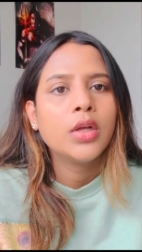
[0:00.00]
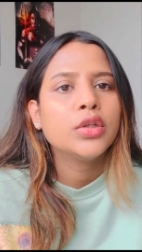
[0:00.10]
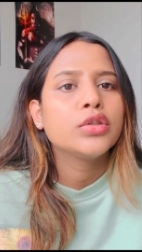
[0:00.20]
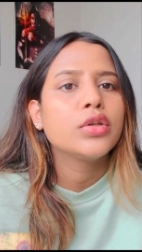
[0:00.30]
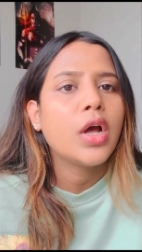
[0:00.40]

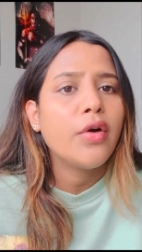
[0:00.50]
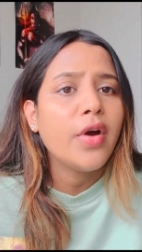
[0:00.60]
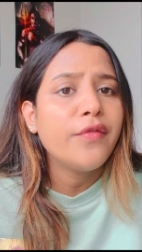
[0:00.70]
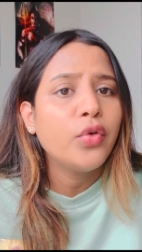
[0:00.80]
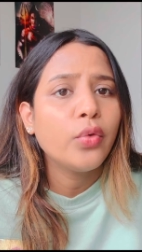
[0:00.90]
So now
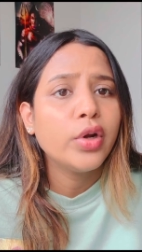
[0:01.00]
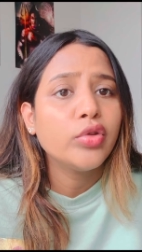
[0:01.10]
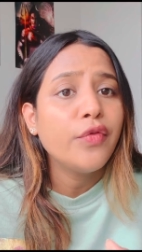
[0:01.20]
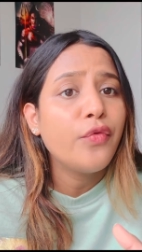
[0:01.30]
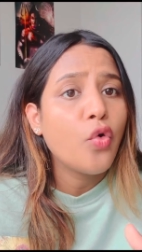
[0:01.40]
I've told you
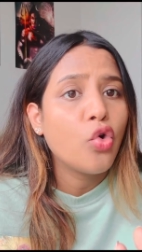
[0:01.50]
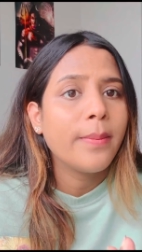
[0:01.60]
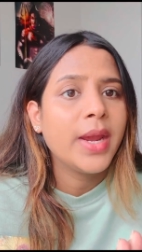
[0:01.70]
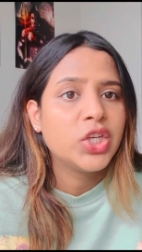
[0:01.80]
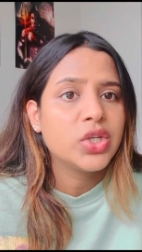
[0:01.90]
the four
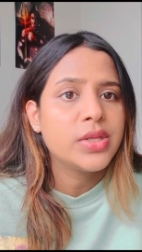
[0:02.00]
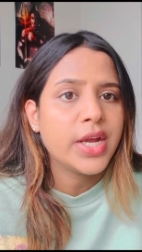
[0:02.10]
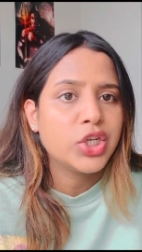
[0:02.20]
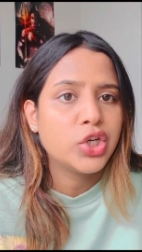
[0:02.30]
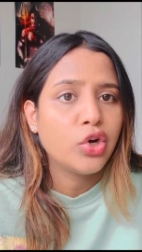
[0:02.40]
major
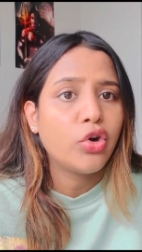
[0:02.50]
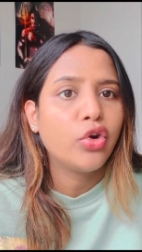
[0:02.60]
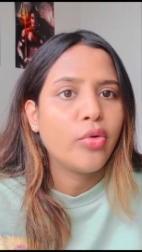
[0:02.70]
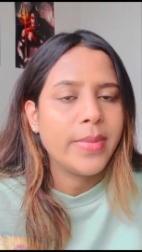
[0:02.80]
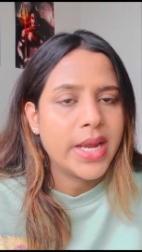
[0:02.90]
section or
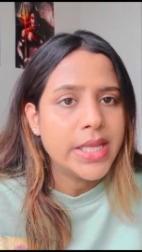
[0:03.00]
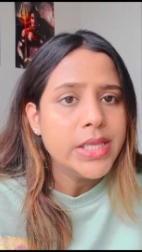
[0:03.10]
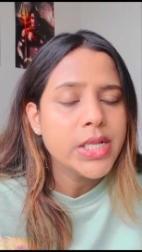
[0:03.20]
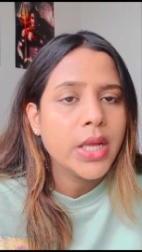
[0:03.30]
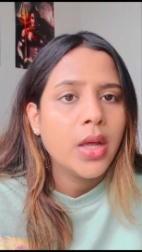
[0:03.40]
domains